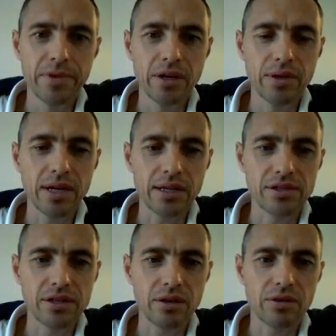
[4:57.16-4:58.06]
Okay,
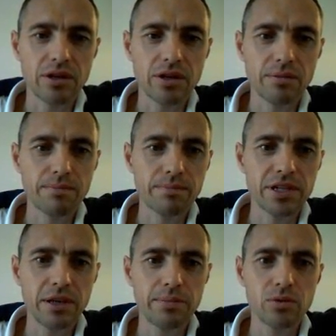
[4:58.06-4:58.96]
so
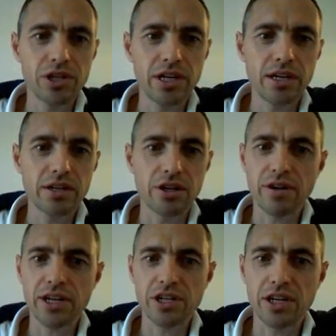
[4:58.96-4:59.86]
dear Paul G,
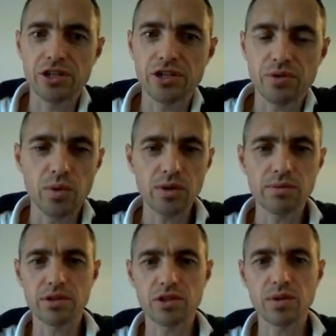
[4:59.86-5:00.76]
congratulations and
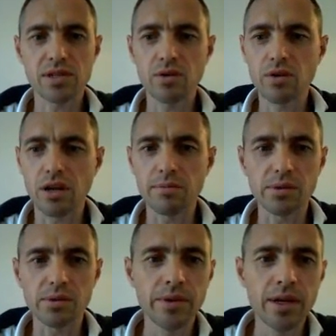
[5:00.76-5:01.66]
welcome to Swiss Gold
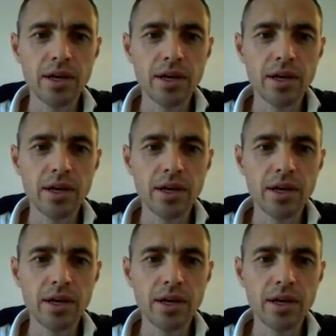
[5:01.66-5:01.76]
Global.